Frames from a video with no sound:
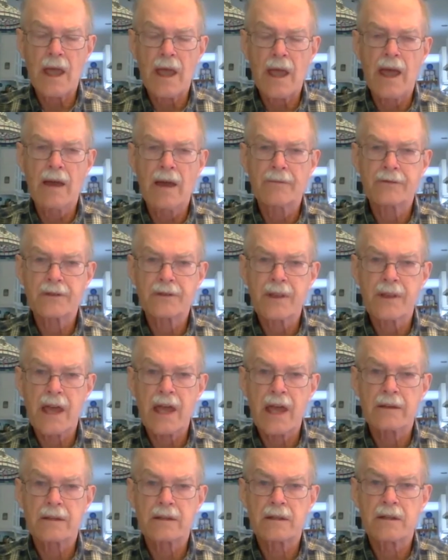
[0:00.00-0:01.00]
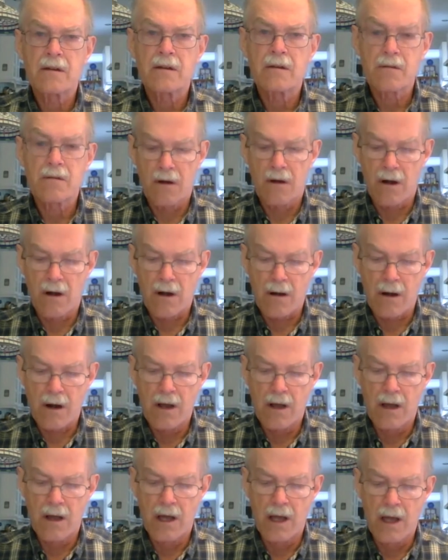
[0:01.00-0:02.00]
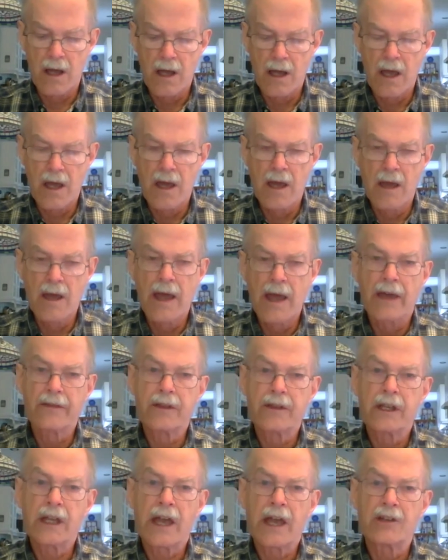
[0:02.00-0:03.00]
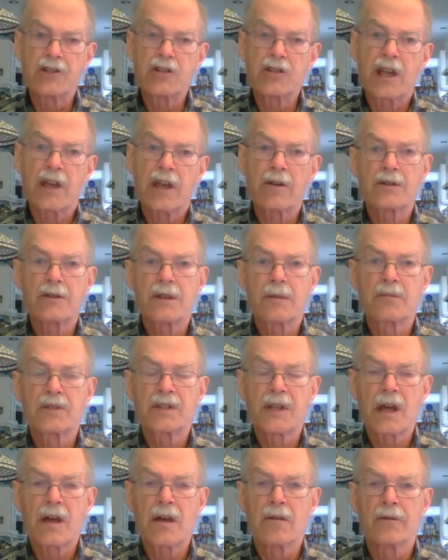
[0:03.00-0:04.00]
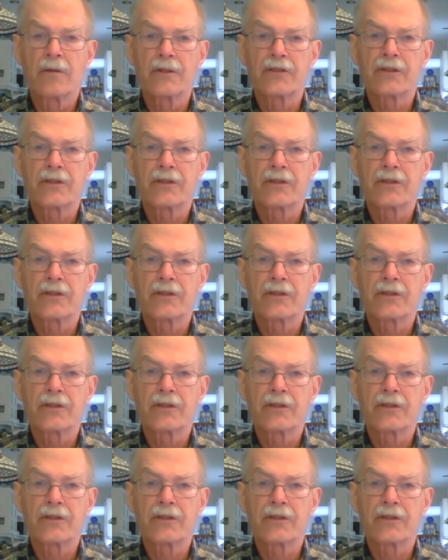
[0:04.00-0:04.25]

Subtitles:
After that, there are the educators themselves.